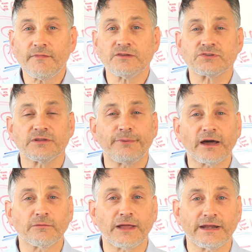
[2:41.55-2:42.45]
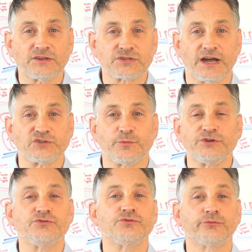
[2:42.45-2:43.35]
So the bottom line is, guys, we
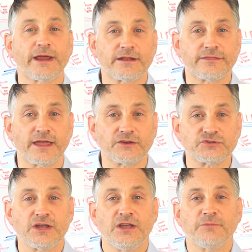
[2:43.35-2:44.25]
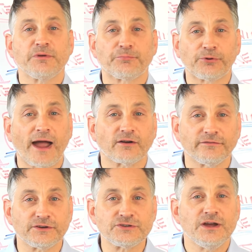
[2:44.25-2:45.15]
do great things. Be proud
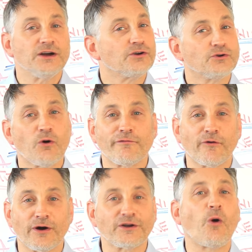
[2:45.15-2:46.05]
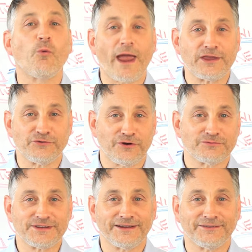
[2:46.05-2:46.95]
of it. Go for it. Wag your
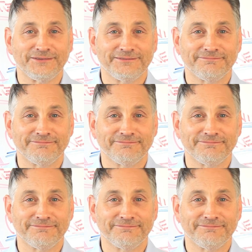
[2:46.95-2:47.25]
own tail.